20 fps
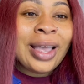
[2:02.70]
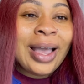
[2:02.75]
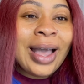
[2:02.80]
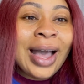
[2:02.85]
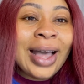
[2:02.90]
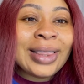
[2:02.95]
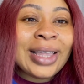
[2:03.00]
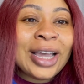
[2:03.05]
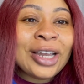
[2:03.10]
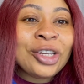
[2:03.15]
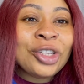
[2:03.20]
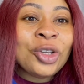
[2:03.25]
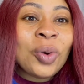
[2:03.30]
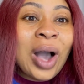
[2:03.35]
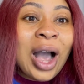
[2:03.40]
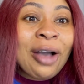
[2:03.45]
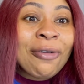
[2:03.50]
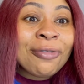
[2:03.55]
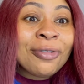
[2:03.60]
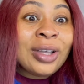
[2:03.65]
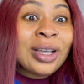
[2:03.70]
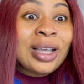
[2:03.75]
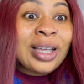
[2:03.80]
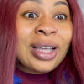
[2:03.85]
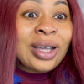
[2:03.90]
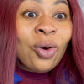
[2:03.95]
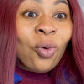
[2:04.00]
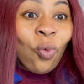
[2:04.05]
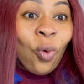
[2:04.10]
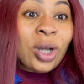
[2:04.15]
And then you have
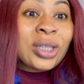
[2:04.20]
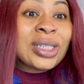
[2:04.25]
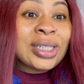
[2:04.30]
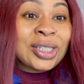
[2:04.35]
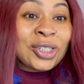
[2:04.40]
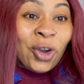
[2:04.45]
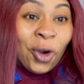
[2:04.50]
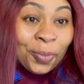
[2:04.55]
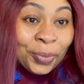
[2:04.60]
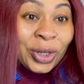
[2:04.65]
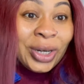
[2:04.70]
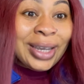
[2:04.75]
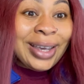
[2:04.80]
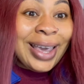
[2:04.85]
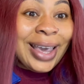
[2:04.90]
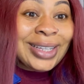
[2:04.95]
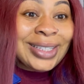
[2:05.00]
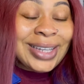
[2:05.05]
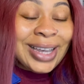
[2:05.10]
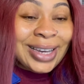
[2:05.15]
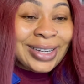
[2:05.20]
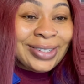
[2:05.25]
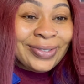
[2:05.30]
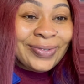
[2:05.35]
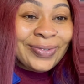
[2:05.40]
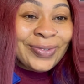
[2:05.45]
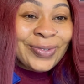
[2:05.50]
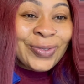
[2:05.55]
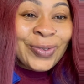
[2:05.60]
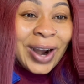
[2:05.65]
what is communicated,
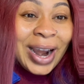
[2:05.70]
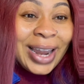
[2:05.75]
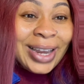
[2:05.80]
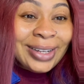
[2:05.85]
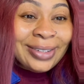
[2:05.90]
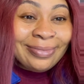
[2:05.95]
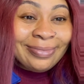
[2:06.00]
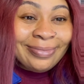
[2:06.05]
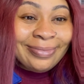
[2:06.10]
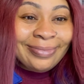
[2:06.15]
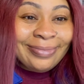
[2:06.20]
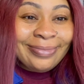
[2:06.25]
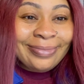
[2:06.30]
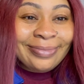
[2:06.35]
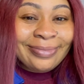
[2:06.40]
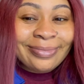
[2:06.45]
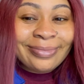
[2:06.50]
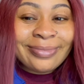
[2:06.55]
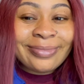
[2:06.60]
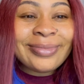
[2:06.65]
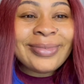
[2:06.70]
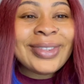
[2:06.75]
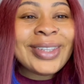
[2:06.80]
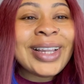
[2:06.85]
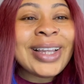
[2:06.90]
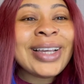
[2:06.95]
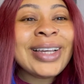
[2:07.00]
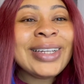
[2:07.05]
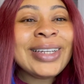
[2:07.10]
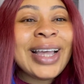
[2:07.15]
right?
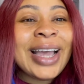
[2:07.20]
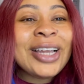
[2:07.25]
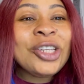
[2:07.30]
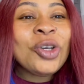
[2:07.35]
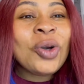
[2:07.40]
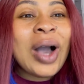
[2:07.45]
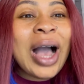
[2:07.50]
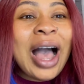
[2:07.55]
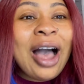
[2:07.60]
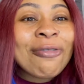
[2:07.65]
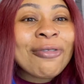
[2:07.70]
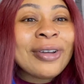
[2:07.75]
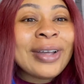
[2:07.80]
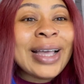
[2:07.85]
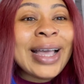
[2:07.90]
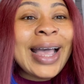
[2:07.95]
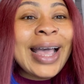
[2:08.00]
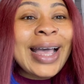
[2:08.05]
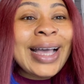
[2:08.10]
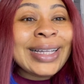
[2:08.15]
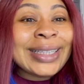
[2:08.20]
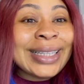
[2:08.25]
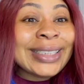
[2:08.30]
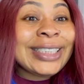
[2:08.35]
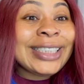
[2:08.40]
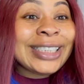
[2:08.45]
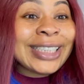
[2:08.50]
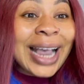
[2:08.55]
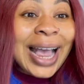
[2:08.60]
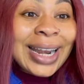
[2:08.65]
Then you have the
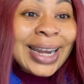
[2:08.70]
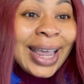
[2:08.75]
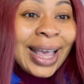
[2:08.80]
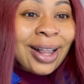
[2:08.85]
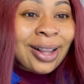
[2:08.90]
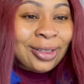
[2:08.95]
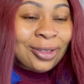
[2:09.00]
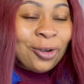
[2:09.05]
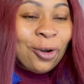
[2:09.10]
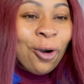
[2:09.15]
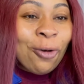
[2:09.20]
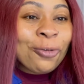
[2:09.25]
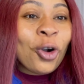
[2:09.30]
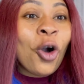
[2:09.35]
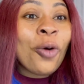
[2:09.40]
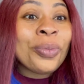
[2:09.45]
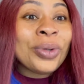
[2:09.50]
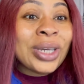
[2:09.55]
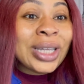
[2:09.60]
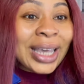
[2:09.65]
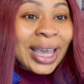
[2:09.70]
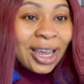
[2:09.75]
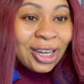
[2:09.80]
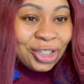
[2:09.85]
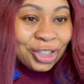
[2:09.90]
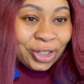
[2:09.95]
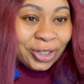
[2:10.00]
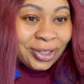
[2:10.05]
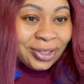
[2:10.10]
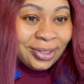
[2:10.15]
channel of
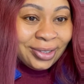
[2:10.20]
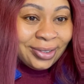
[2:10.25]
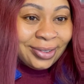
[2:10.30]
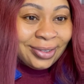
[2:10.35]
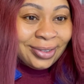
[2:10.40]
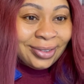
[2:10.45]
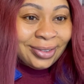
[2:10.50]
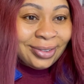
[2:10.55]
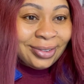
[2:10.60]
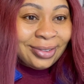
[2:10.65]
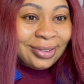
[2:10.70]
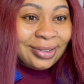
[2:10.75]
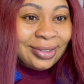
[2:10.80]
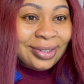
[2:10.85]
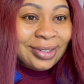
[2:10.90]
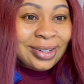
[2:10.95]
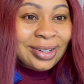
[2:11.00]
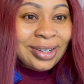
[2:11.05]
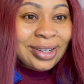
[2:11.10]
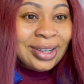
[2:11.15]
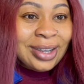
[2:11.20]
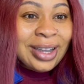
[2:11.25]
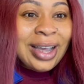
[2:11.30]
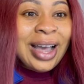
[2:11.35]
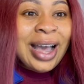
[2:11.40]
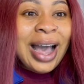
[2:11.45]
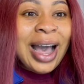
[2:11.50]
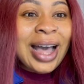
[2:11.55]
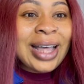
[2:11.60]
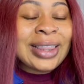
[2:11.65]
communication.
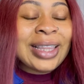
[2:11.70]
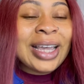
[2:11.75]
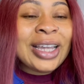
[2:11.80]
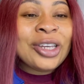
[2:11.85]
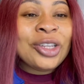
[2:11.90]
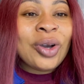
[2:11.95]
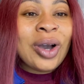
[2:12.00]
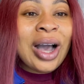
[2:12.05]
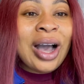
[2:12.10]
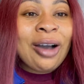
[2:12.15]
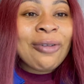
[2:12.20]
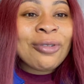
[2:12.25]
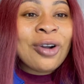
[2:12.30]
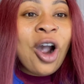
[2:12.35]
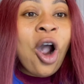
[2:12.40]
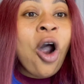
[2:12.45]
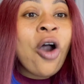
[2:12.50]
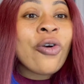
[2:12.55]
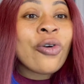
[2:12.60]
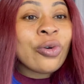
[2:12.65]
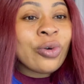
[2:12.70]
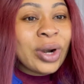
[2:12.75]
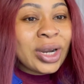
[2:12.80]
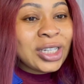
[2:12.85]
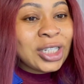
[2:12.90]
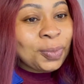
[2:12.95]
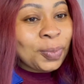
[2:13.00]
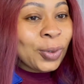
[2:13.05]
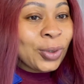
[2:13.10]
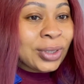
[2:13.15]
And then you have
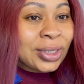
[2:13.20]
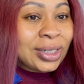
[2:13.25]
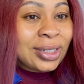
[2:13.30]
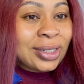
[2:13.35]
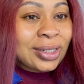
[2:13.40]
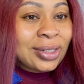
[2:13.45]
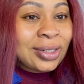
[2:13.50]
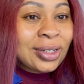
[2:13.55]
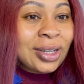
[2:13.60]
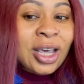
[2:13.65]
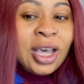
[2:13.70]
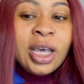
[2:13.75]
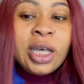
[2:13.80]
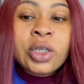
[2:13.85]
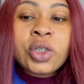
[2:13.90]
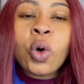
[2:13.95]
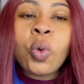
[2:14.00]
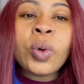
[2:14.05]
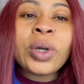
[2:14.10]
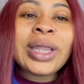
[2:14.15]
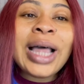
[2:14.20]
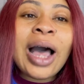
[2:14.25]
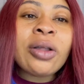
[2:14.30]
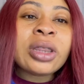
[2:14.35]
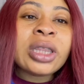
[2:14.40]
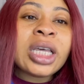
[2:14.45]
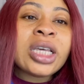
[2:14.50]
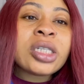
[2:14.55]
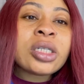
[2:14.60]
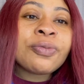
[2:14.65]
response. So
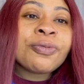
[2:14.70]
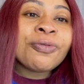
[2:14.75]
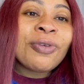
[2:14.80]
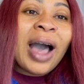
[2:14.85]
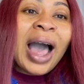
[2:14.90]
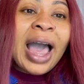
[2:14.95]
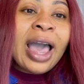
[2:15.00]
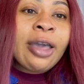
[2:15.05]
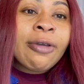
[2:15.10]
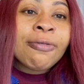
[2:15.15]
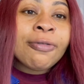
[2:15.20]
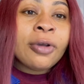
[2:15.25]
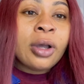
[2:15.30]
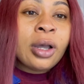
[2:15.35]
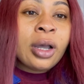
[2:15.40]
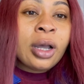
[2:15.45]
without these 5